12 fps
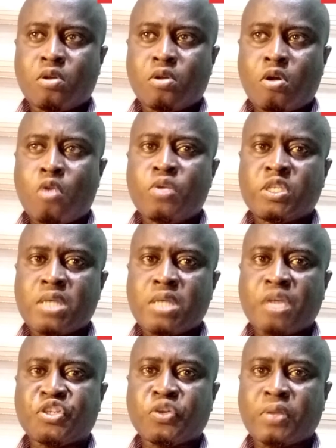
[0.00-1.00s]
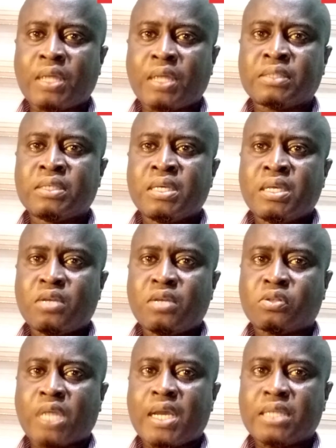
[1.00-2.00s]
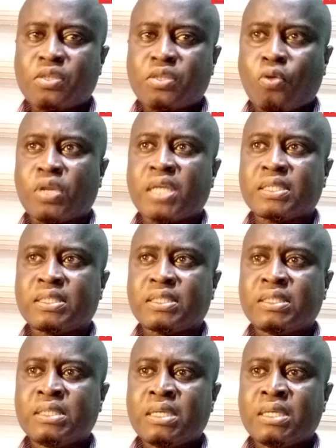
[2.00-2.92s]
Always ensure that your target audience